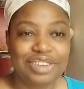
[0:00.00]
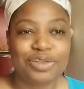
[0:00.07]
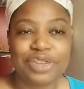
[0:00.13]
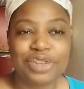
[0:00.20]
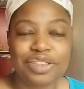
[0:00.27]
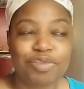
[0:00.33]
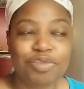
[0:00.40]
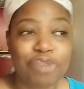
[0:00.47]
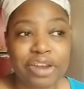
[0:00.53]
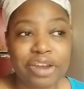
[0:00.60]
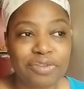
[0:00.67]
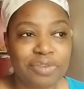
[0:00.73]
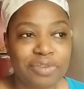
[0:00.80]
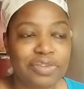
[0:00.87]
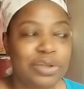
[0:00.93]
doing
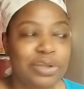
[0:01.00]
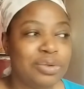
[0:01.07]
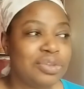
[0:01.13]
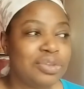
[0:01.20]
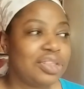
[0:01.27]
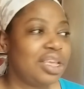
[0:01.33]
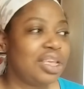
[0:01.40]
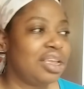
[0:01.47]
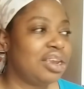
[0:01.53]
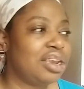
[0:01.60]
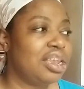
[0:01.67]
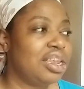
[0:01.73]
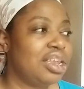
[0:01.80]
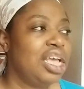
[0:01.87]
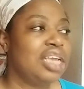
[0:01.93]
spread reviews
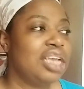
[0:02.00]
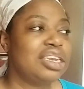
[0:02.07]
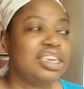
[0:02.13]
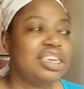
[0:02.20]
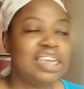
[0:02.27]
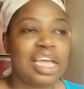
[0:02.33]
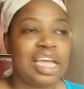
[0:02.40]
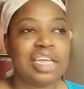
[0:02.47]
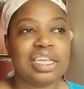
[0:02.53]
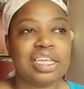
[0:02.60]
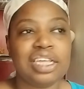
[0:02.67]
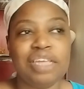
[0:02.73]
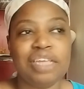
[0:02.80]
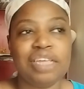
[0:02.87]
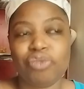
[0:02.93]
and
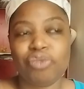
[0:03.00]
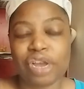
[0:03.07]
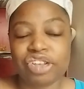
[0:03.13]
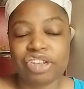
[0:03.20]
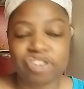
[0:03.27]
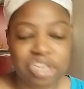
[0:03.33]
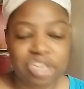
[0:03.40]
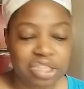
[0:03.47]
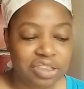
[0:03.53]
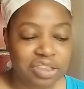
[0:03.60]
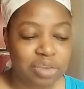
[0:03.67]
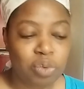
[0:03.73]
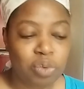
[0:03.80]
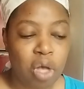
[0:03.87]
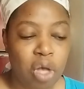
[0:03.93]
deck impressions
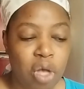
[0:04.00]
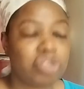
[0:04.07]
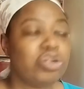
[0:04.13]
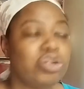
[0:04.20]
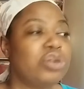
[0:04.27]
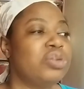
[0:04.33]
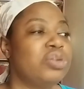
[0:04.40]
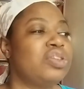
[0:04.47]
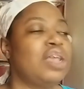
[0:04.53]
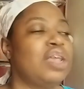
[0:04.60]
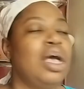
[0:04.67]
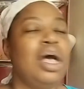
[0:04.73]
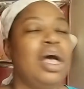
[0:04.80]
and walkthroughs.